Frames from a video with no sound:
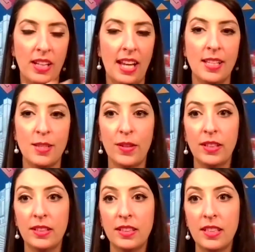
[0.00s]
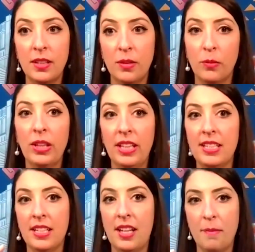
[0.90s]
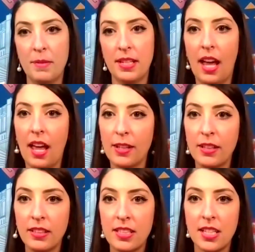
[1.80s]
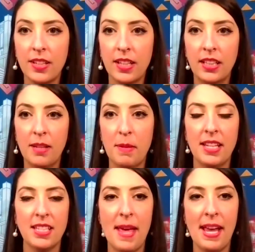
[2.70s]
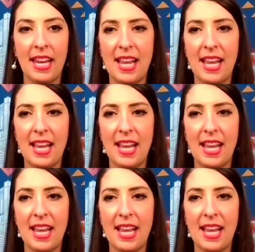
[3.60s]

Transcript: Gainesville really did come together during the pandemic.